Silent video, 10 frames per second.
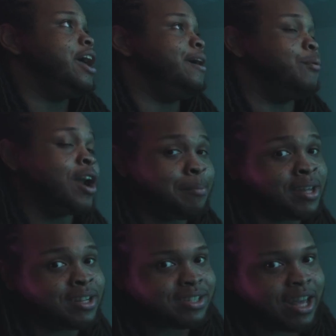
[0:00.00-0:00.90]
And when I mean
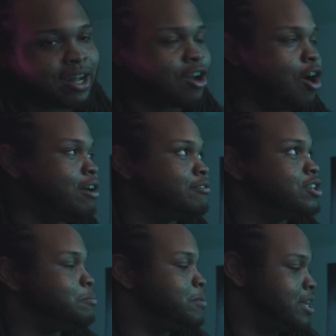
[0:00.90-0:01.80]
aesthetic, all I
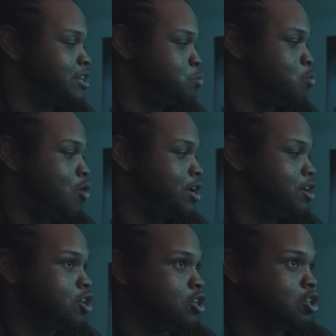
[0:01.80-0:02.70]
really mean is
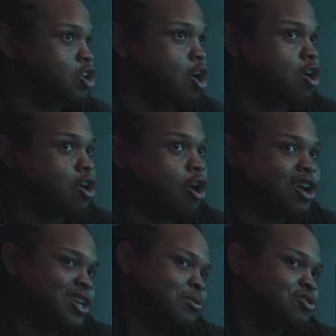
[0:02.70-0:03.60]
one long
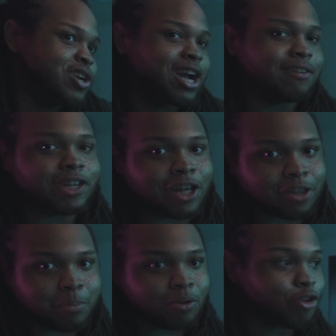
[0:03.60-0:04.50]
audio track of
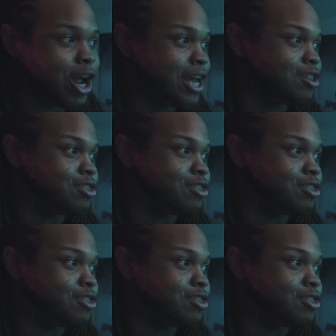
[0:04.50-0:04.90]
nothing but rain and